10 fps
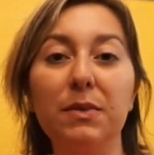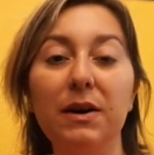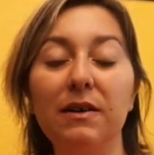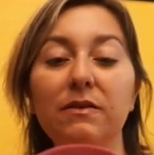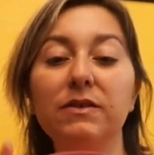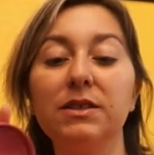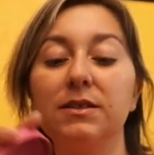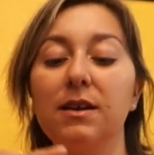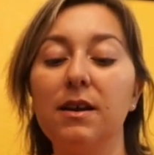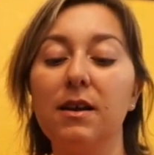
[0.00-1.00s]
puffs.
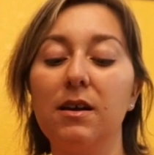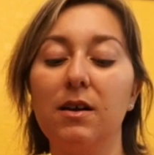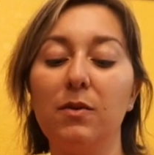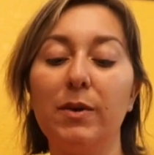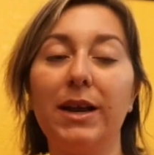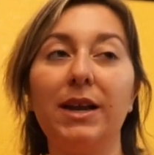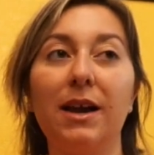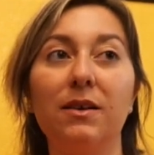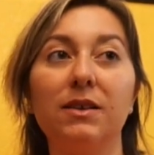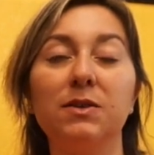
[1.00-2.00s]
Right
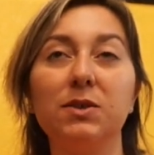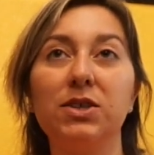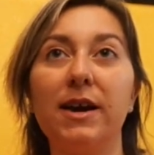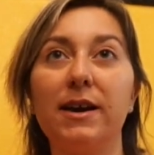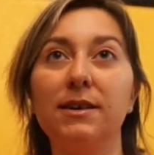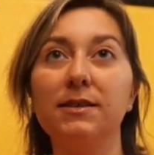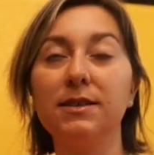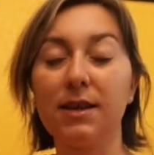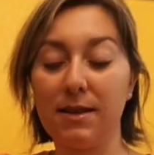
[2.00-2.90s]
now, that's what she has.